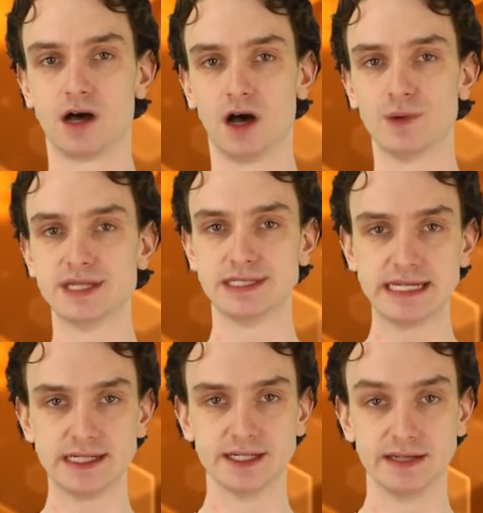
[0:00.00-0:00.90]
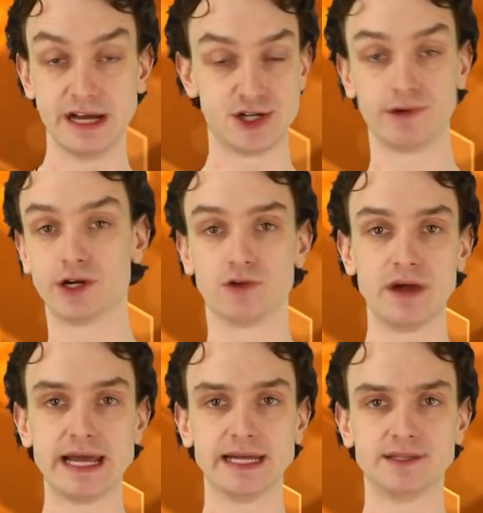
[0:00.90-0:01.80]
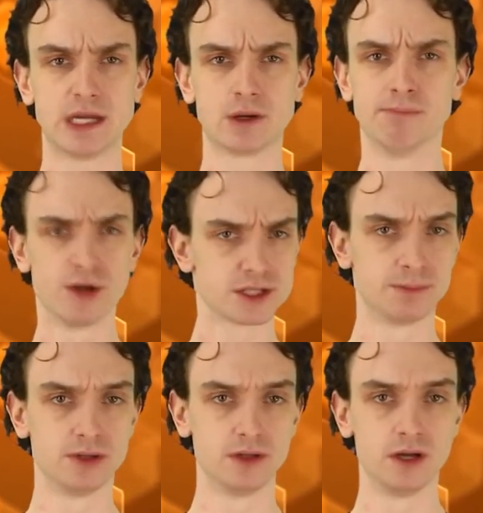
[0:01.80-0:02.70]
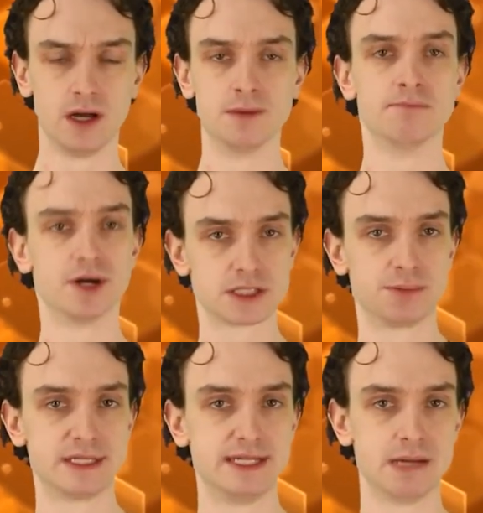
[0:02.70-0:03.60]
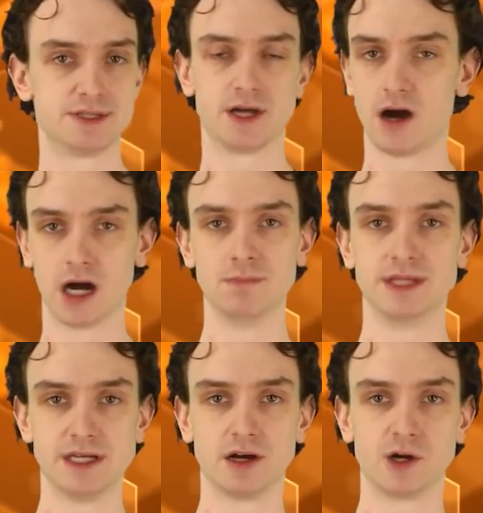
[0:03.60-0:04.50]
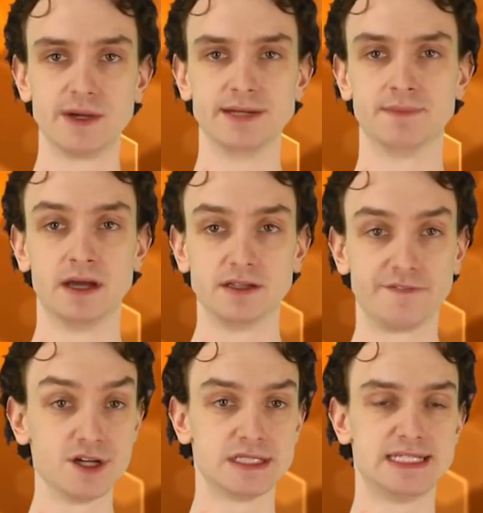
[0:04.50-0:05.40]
is always needed, and during her reign, there were multiple, multiple attempts to harm the young queen. The first